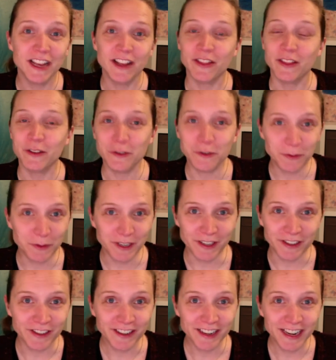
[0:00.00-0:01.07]
the new
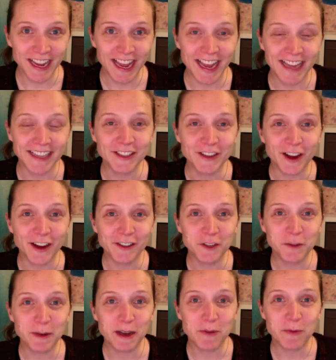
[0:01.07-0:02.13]
year and to talk to
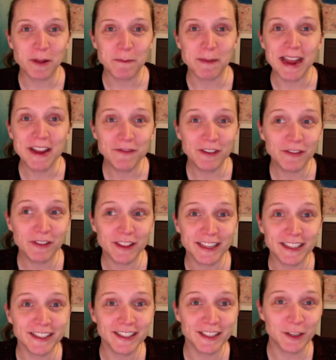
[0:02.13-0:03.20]
you about one of my favorite
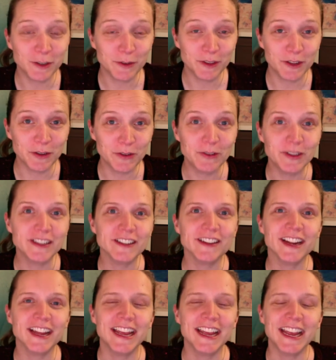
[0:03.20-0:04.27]
things to do in the new year,
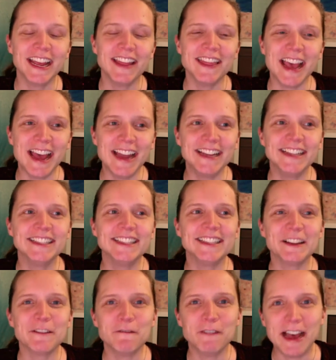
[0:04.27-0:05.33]
and that is
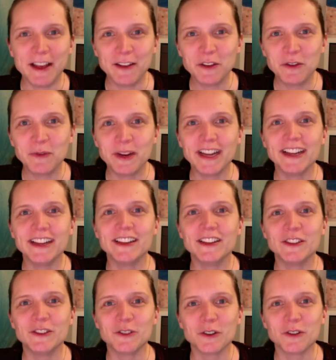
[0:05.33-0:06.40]
evaluating
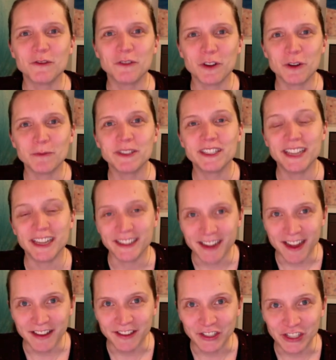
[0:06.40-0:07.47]
your firm's
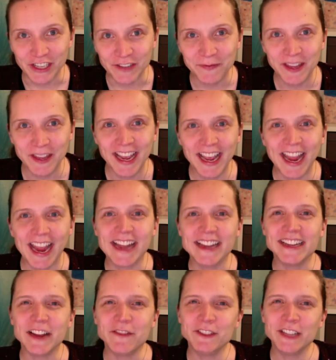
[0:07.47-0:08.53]
technology.
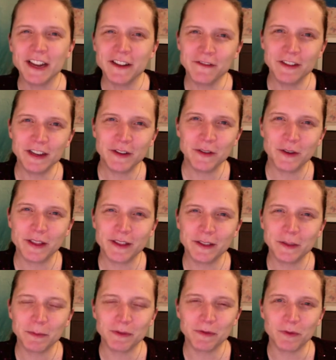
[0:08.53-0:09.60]
And I've done a video on this
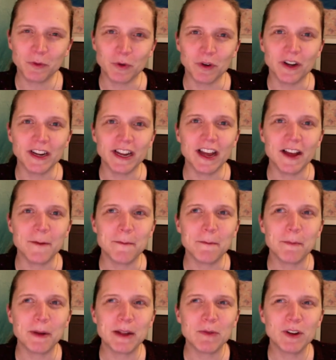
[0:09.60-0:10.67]
before,
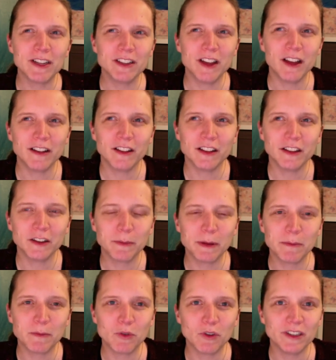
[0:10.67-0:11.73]
but I want to talk a little
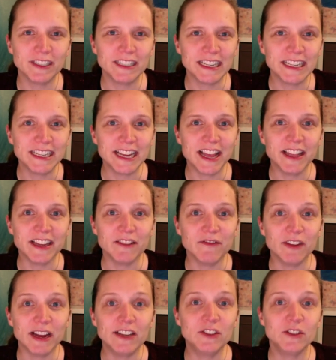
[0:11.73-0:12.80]
bit more in detail and
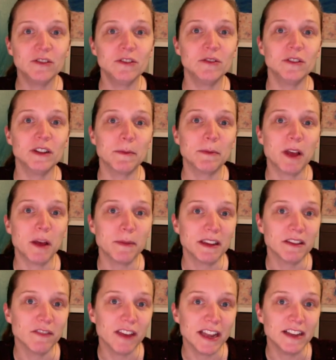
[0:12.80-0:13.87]
invite you to an upcoming
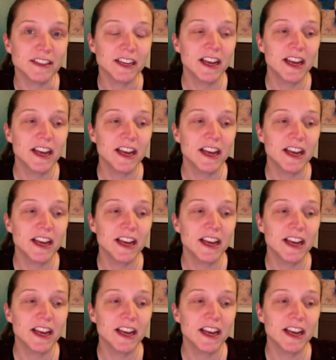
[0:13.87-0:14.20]
event.